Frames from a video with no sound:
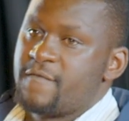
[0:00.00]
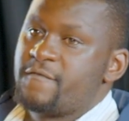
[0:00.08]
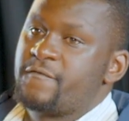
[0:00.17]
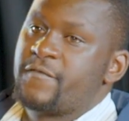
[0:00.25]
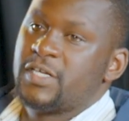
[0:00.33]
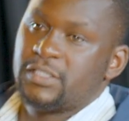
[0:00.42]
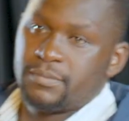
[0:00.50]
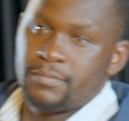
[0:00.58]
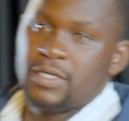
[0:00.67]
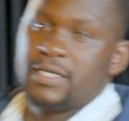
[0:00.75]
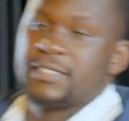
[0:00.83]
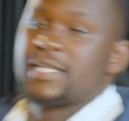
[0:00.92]
Fish
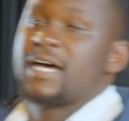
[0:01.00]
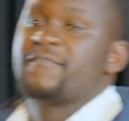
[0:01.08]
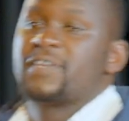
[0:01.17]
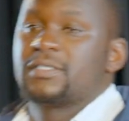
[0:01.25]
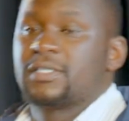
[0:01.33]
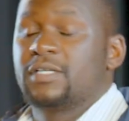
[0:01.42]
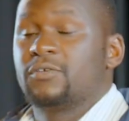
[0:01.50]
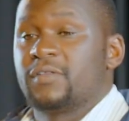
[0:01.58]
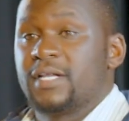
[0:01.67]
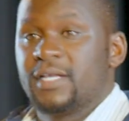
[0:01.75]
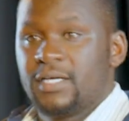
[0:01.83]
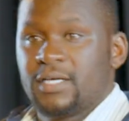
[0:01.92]
meat is harvested on
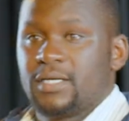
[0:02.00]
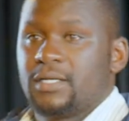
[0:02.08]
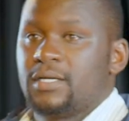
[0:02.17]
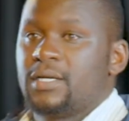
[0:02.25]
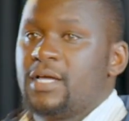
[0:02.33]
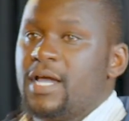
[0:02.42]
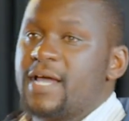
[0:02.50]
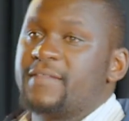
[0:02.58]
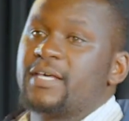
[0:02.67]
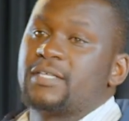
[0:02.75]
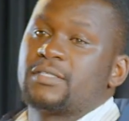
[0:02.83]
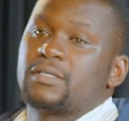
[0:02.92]
the lake and
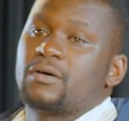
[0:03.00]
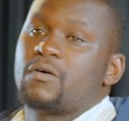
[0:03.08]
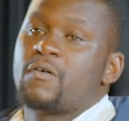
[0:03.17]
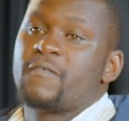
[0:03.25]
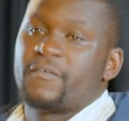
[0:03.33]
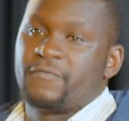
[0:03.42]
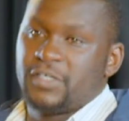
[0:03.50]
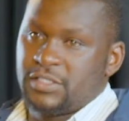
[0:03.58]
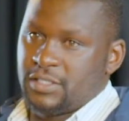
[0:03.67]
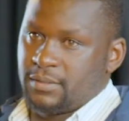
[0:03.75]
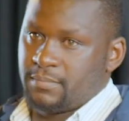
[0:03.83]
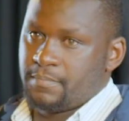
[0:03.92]
there's
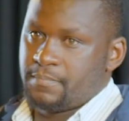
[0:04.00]
overfishing.